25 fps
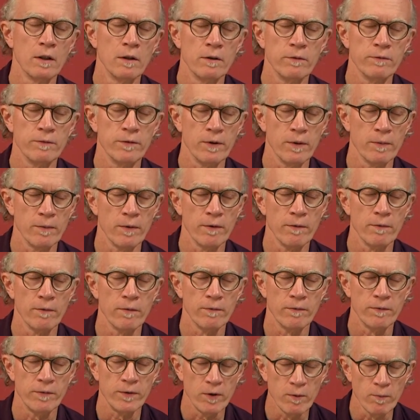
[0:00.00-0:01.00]
from a
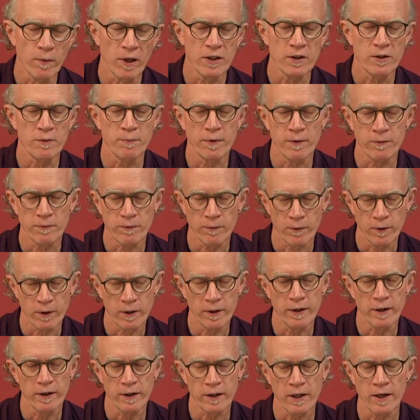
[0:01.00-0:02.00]
few months
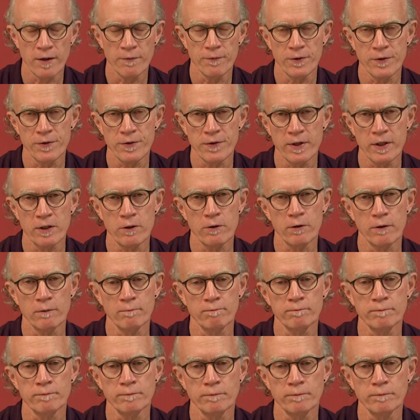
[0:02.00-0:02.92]
before our conversation.